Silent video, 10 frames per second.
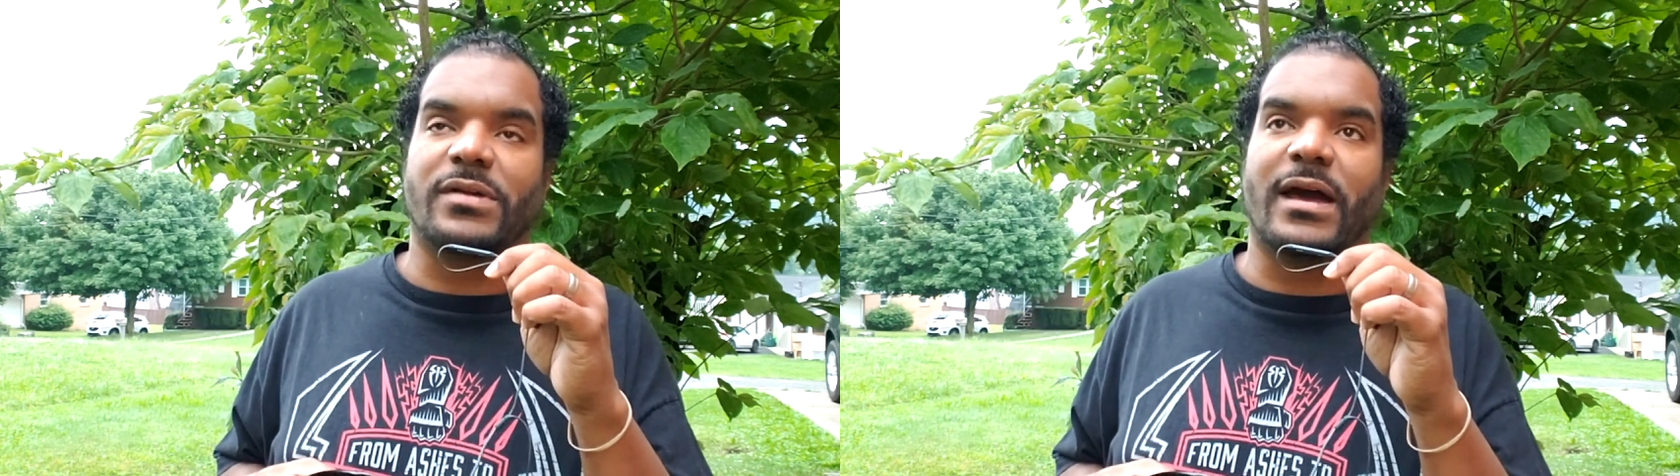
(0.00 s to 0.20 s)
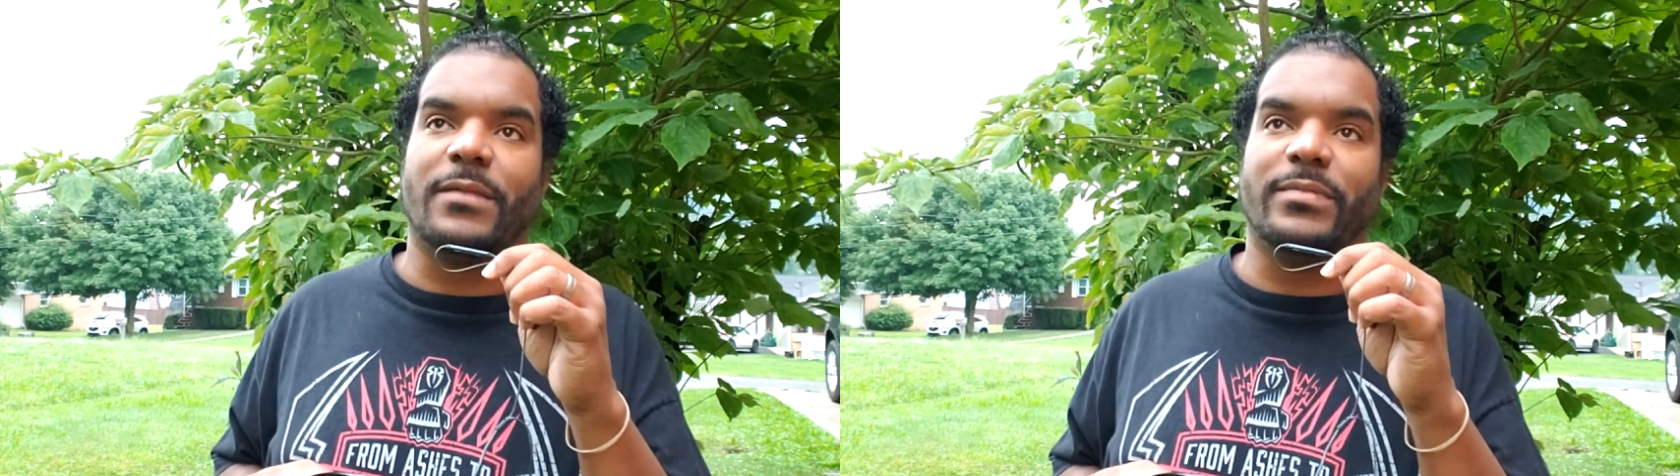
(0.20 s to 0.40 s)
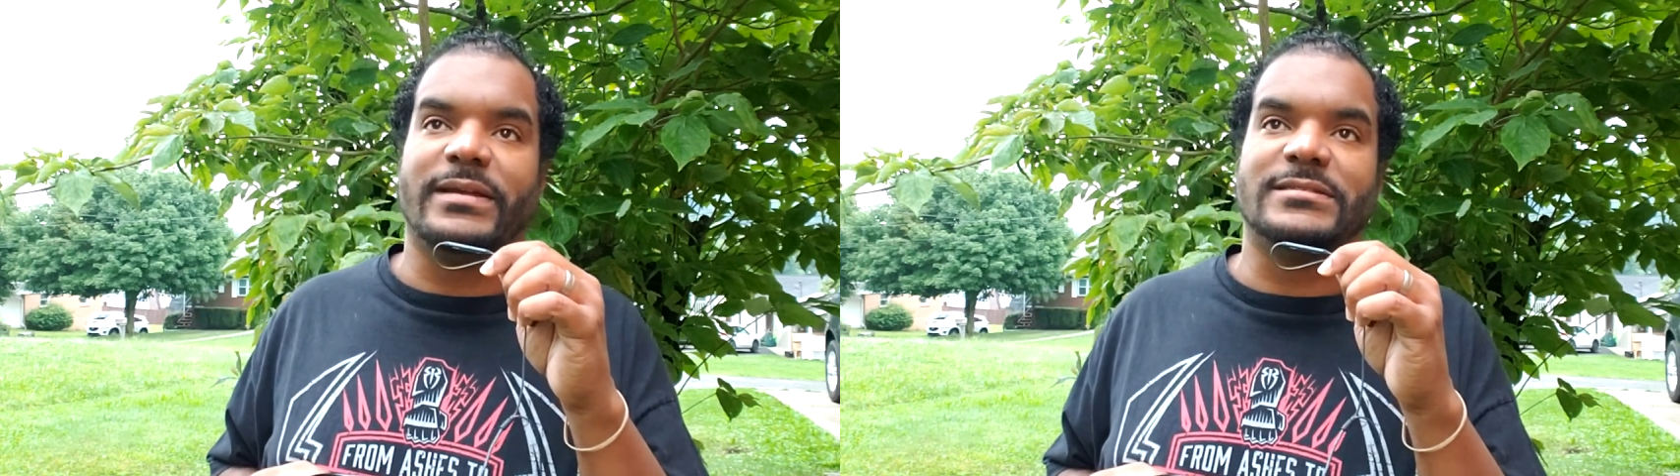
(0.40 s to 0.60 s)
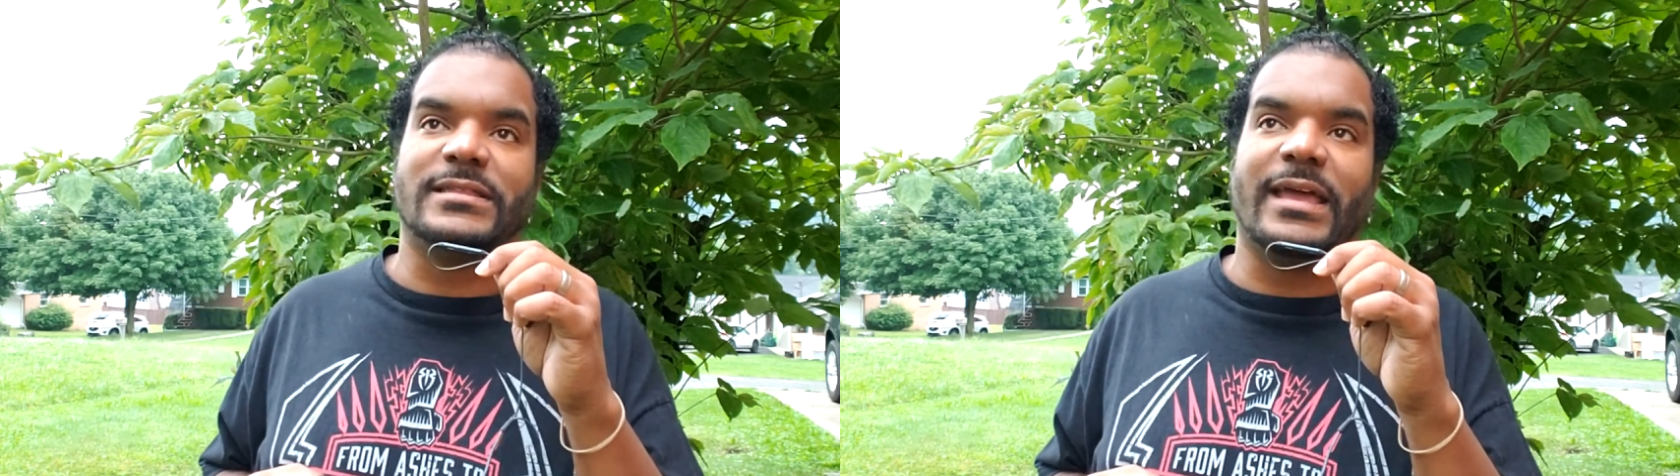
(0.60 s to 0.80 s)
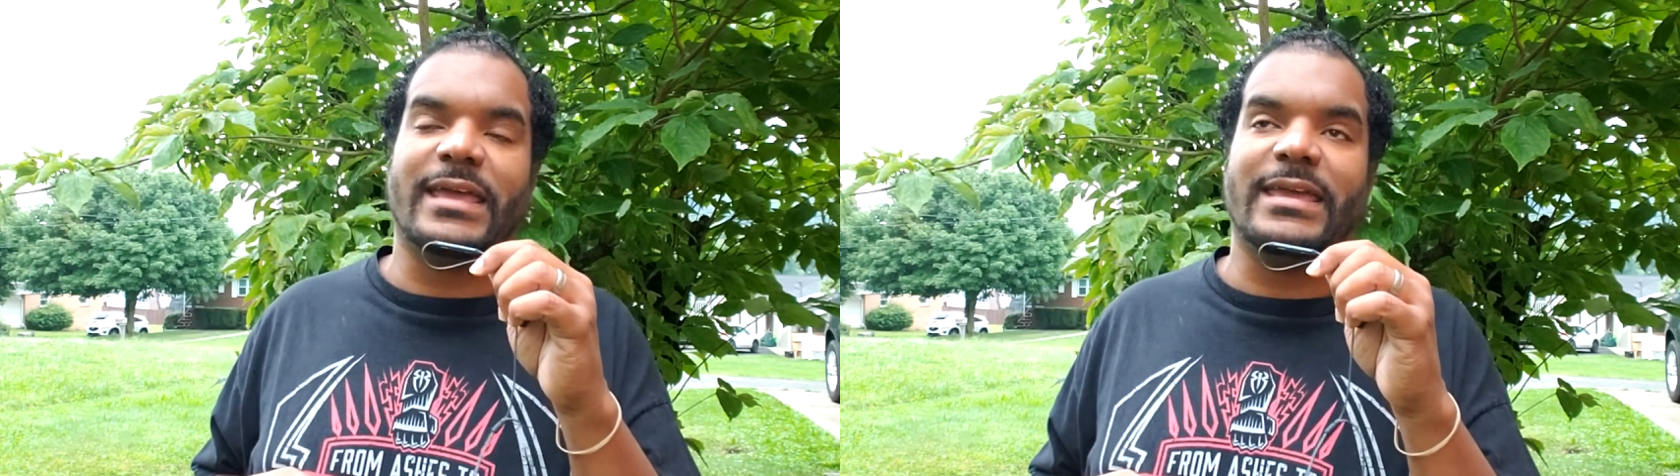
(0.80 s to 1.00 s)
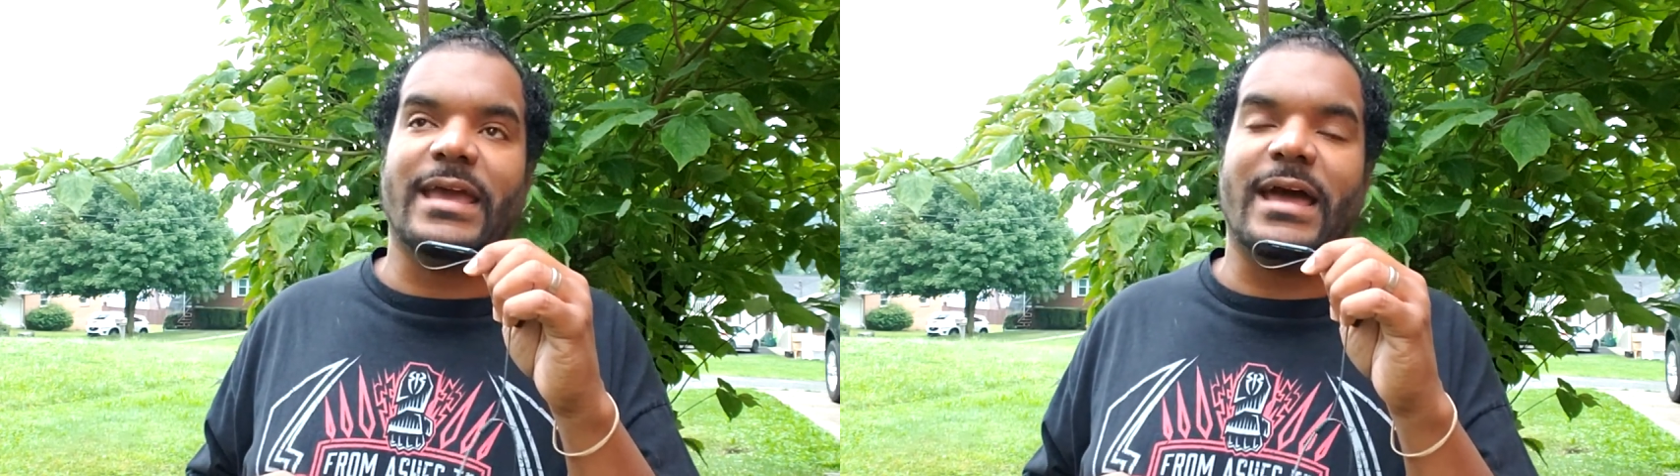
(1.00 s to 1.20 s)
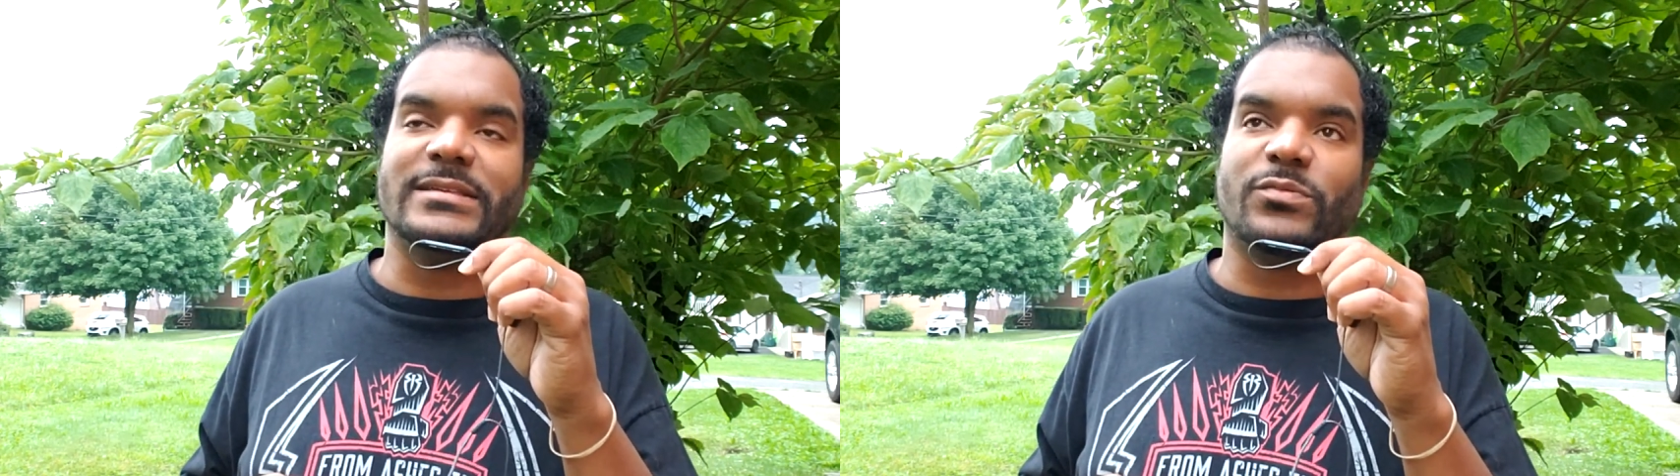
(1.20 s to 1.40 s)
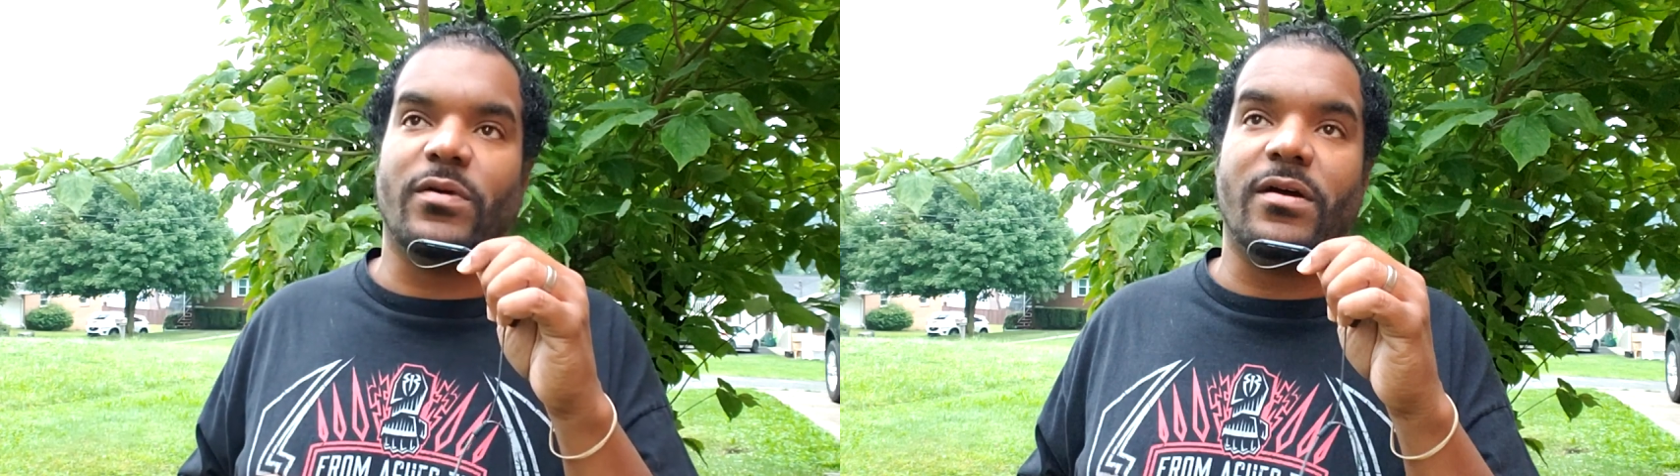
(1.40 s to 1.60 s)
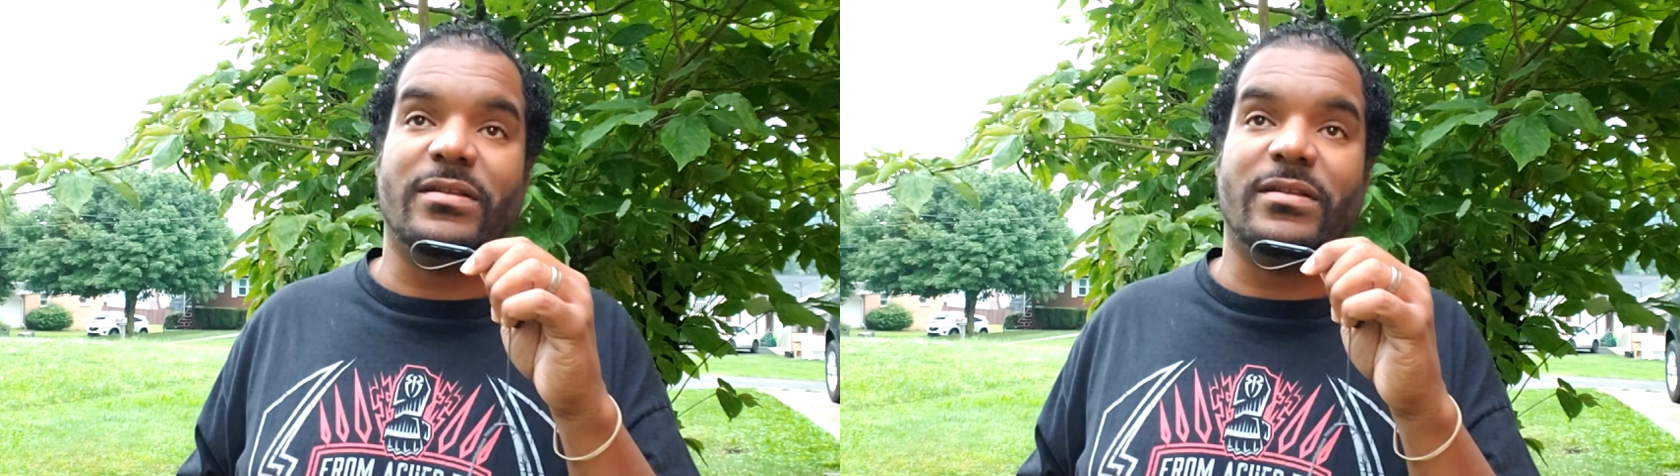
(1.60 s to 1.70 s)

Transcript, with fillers: kind of pizza that he got as well,